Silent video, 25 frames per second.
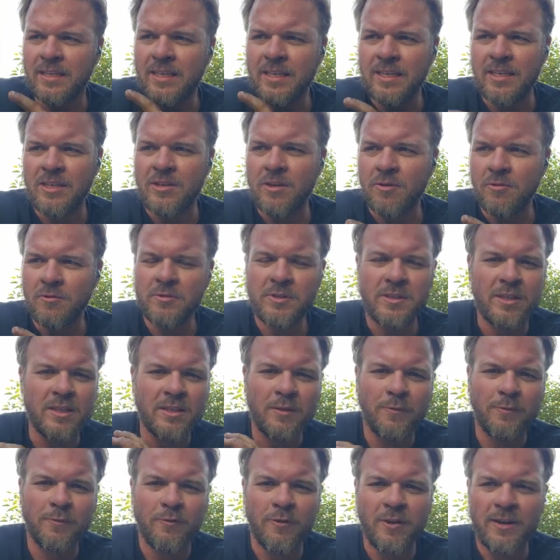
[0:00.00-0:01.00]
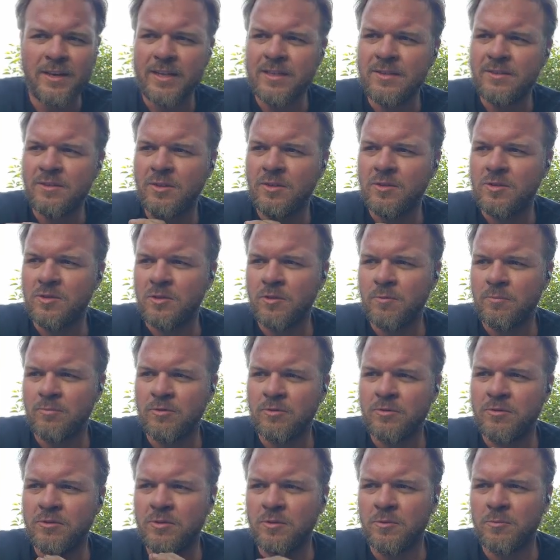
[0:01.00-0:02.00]
He knows that the front ends of the
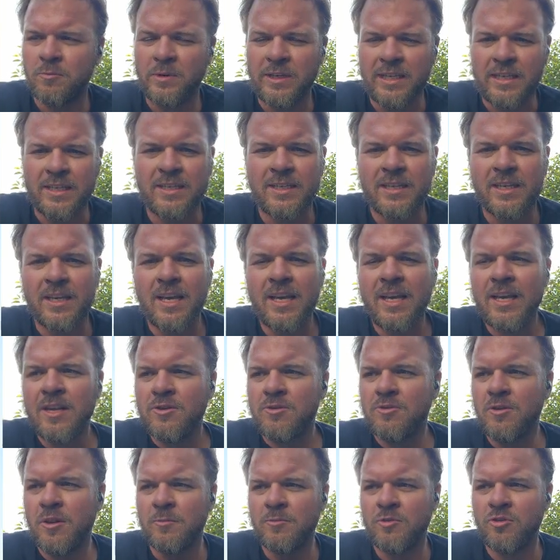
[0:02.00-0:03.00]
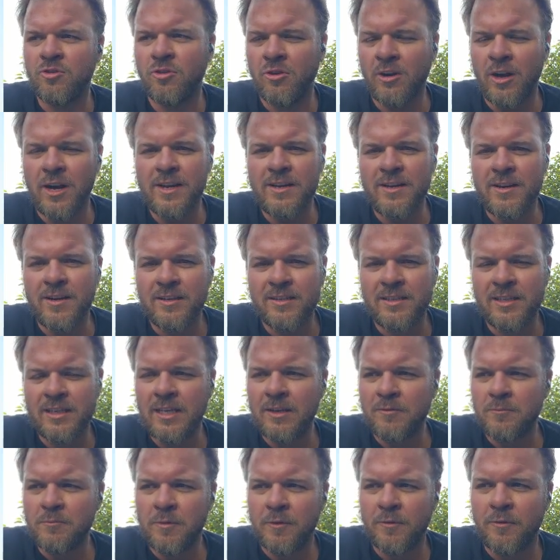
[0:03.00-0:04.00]
Subarus are weak, so I'm trying not to
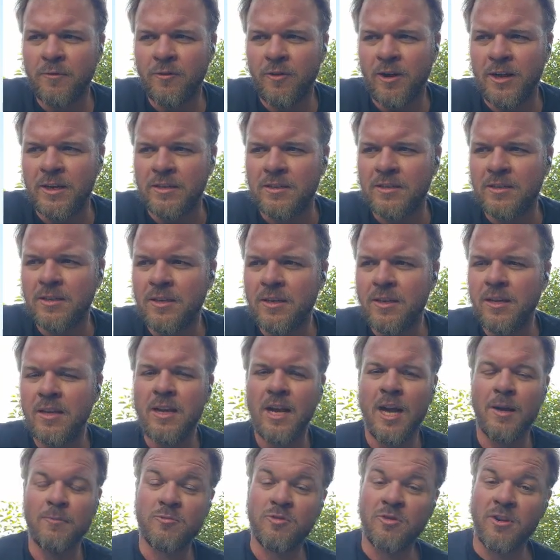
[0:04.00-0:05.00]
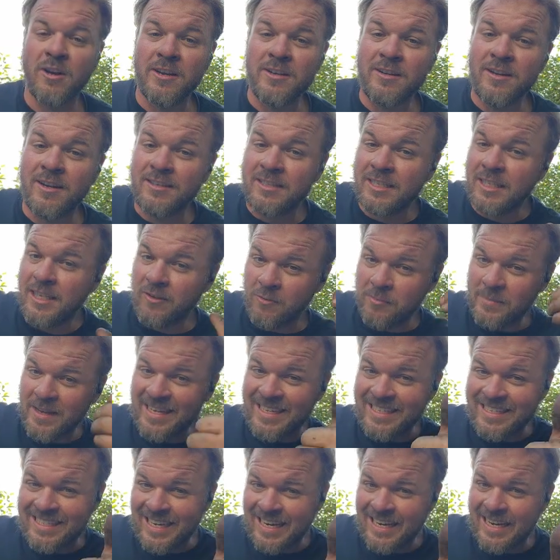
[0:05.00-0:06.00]
give him the front. I'm trying not to give him
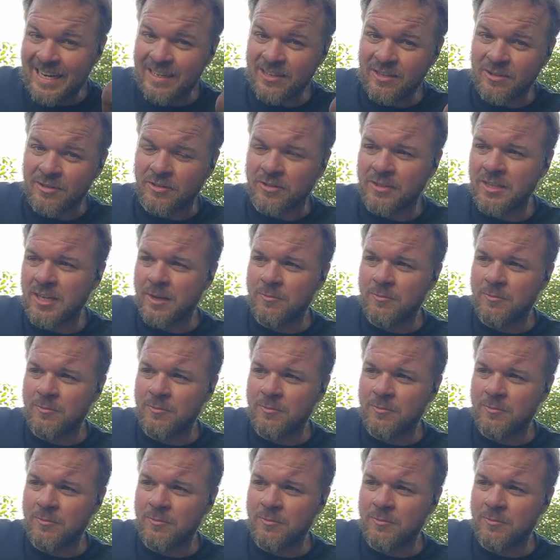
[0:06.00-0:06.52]
any tires.